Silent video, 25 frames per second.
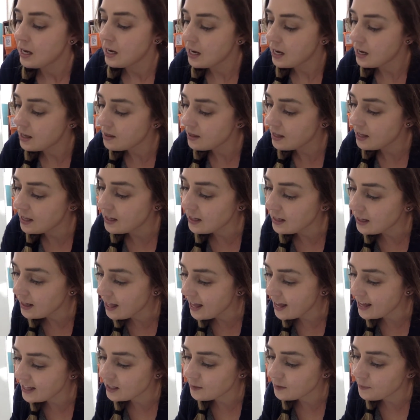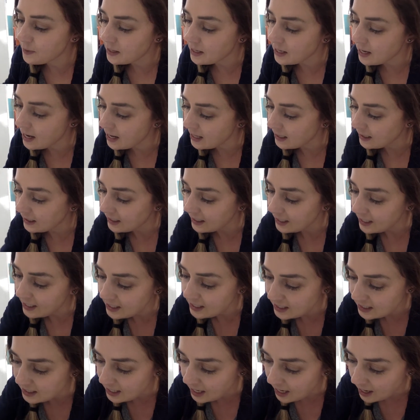And then last but not
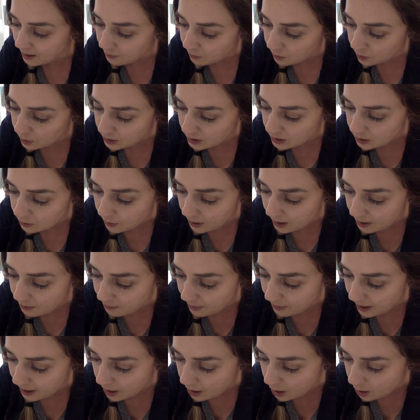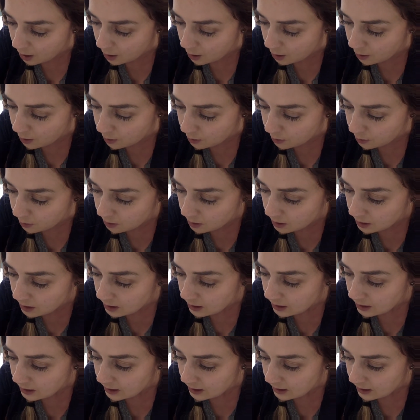least, I'm going to write my O
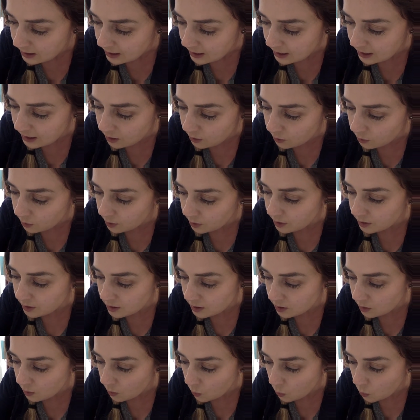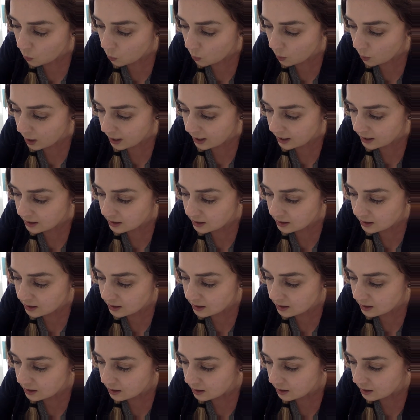equals
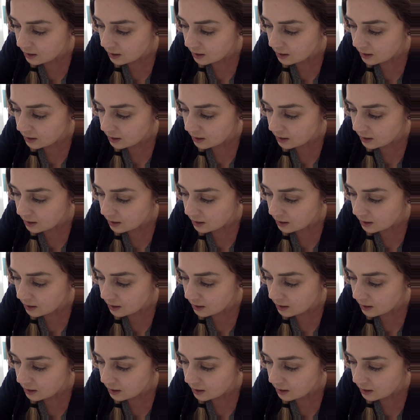ones